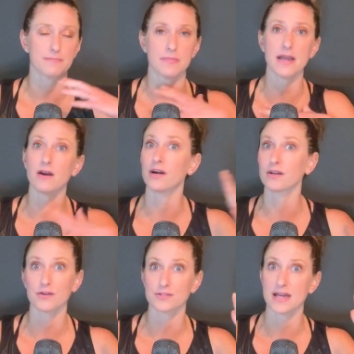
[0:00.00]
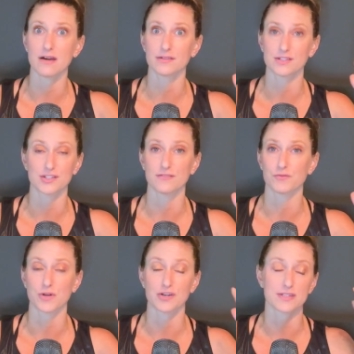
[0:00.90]
my heart goes out to shift
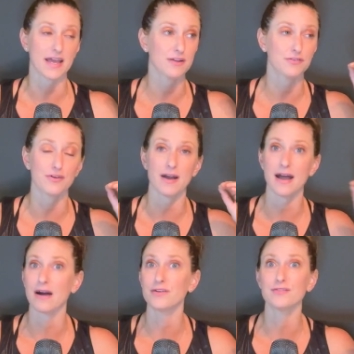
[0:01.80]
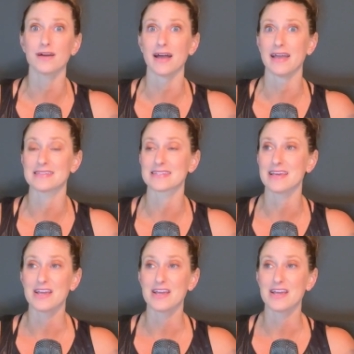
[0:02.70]
workers. I don't know how you guys